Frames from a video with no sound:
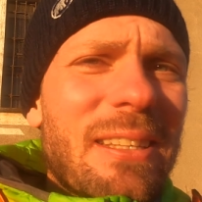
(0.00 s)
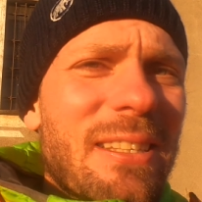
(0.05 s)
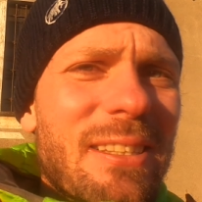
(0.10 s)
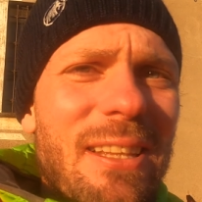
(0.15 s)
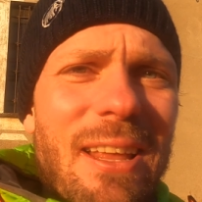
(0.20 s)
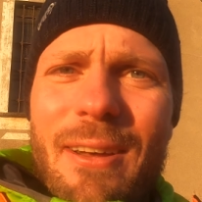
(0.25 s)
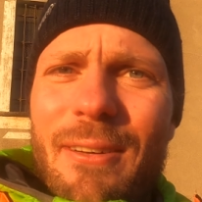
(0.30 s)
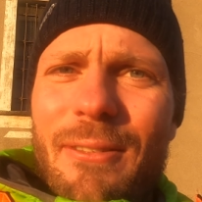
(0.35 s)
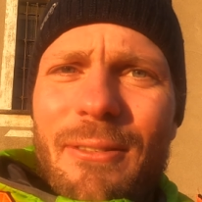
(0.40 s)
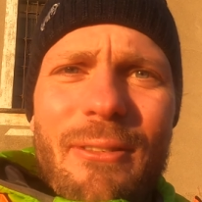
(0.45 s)

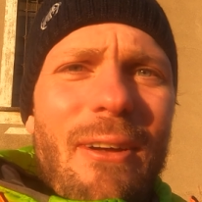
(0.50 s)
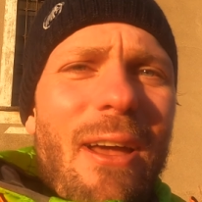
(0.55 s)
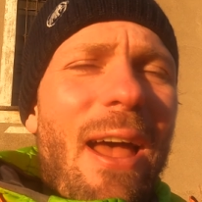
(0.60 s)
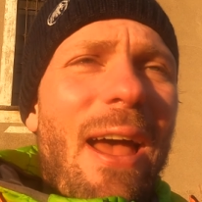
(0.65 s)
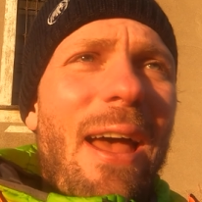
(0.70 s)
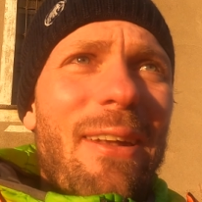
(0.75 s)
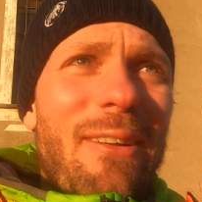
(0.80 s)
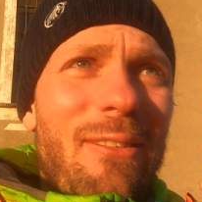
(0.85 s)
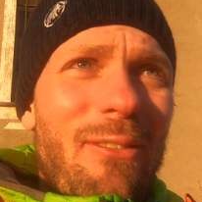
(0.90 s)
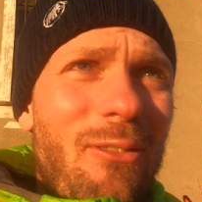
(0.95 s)
stuff,
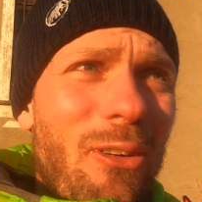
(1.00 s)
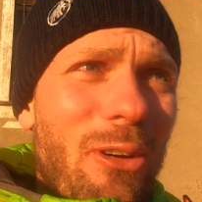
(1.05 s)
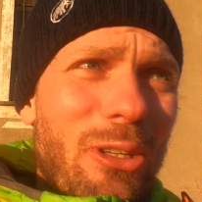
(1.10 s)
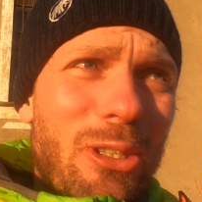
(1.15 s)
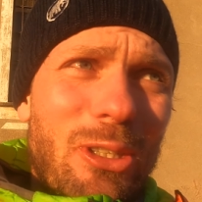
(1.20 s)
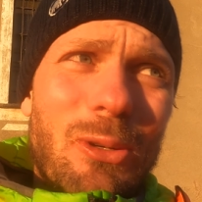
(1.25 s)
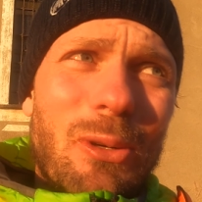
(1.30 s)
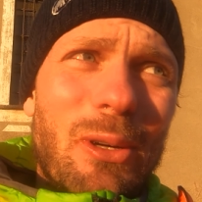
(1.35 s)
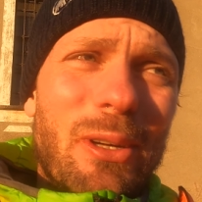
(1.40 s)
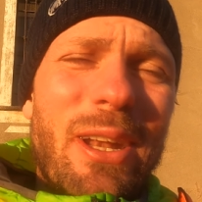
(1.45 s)
and for
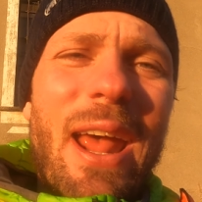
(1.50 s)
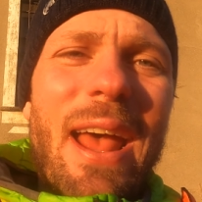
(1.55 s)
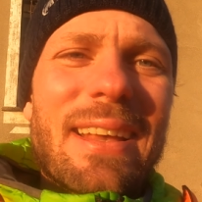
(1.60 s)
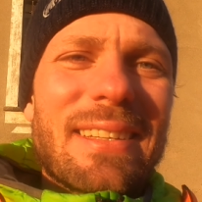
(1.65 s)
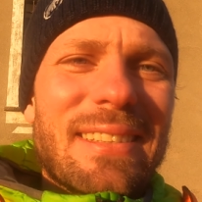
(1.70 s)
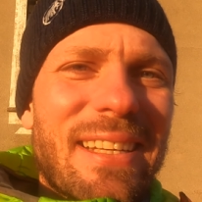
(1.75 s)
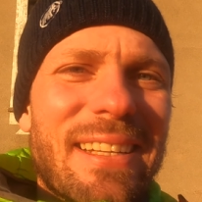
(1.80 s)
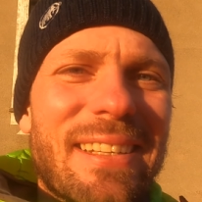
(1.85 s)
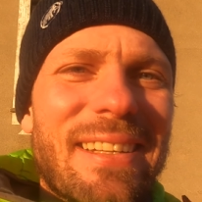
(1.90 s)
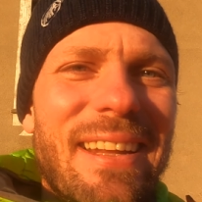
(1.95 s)
sure
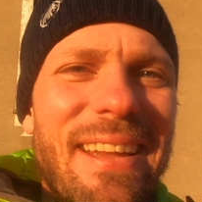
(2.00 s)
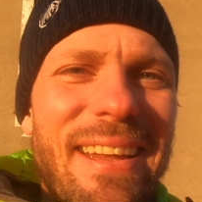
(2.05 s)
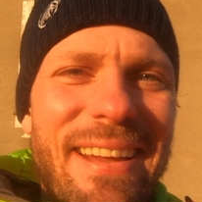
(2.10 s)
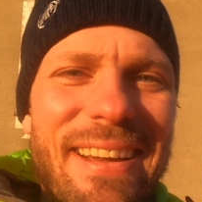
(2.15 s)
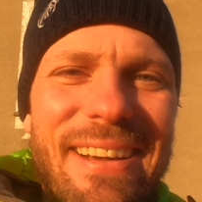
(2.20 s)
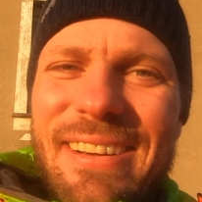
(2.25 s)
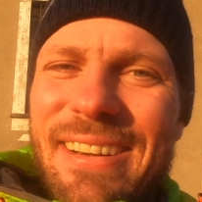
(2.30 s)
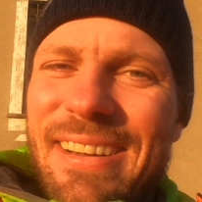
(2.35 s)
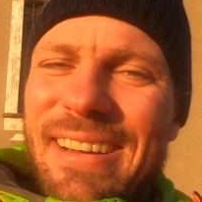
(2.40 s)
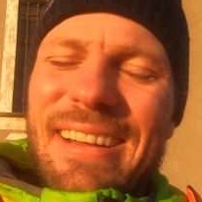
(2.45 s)
testing the
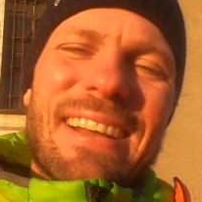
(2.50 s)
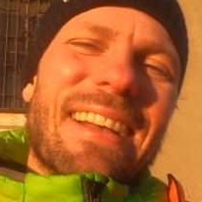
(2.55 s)
gear.